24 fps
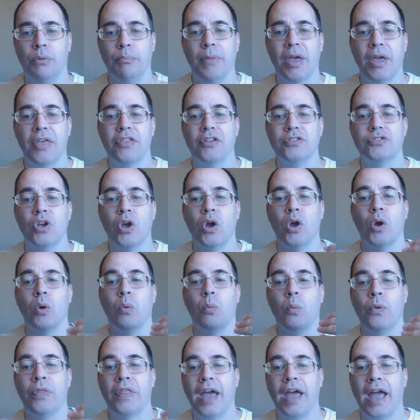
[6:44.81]
or methods
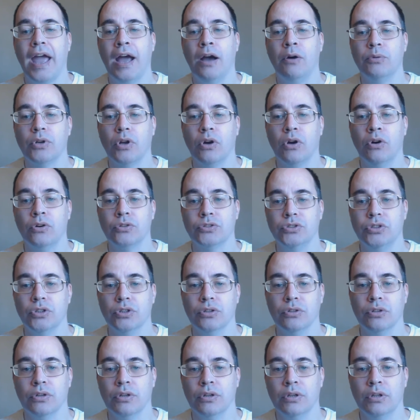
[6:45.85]
without
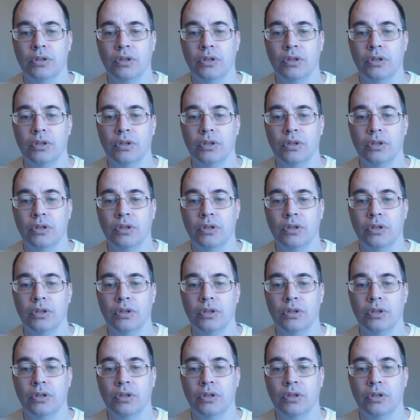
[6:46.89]
oxygen.